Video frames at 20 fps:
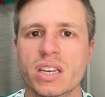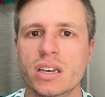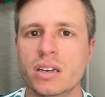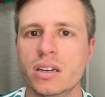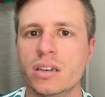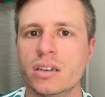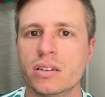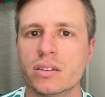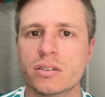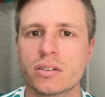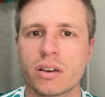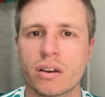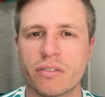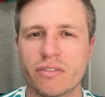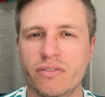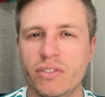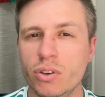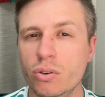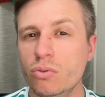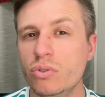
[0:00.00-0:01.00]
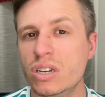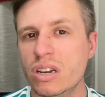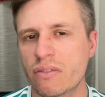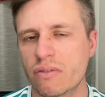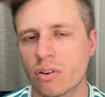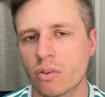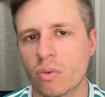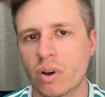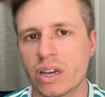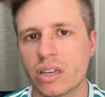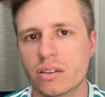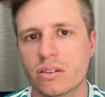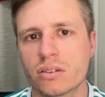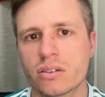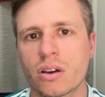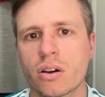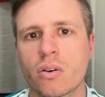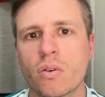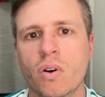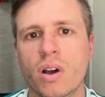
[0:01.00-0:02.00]
is a few different ways.
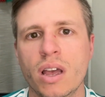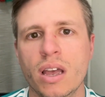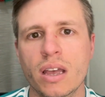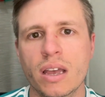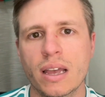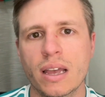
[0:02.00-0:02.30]
So